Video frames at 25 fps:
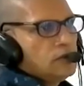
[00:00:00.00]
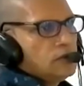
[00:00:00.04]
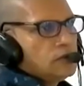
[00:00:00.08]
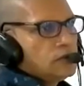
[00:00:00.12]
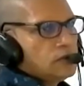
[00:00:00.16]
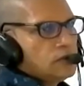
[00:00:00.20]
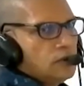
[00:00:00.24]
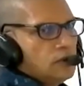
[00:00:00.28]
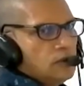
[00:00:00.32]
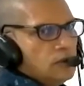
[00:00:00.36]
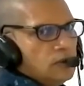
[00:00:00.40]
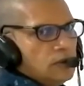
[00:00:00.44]

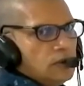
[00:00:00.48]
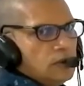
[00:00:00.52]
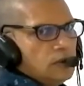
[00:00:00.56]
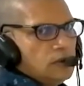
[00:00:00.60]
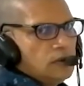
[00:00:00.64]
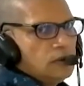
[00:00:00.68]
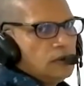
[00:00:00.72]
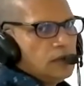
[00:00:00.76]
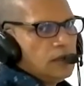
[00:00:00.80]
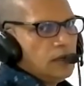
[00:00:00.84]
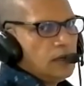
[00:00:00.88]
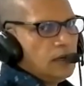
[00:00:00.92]
So
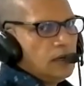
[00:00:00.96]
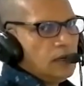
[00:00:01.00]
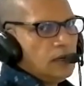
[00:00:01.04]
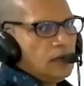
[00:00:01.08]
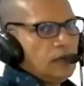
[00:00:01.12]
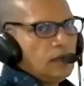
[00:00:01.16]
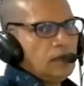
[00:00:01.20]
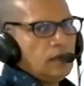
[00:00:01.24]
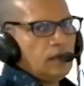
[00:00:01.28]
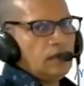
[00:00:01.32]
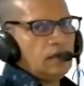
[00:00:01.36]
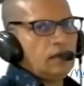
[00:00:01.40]
there
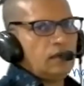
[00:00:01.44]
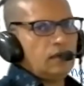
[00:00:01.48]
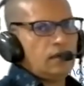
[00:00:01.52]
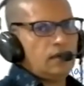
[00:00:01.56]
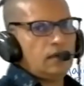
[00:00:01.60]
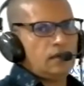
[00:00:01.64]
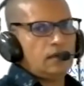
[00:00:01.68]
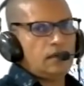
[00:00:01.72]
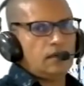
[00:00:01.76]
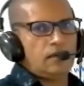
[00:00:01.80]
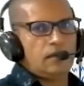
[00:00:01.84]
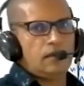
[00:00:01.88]

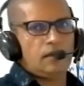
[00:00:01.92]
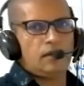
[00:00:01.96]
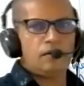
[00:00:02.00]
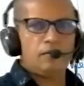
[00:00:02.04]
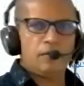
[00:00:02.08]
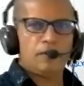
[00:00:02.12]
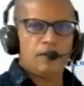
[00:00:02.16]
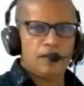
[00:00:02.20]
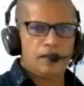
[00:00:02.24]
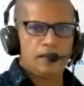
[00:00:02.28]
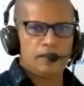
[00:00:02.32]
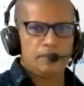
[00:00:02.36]
have
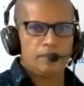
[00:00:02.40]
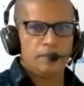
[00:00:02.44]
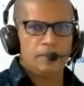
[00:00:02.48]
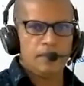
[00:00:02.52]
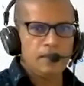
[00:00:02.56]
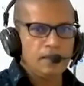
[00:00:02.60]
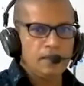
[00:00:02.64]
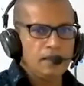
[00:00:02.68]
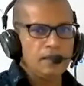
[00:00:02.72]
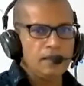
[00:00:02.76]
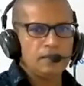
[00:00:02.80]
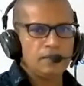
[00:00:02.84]
had
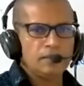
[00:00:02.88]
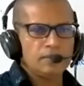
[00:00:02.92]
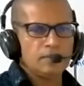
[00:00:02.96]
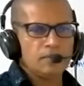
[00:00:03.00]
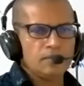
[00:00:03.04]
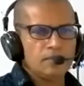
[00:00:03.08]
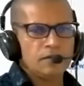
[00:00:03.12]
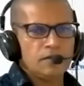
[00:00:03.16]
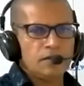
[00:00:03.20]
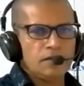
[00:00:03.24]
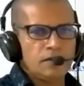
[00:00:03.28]
many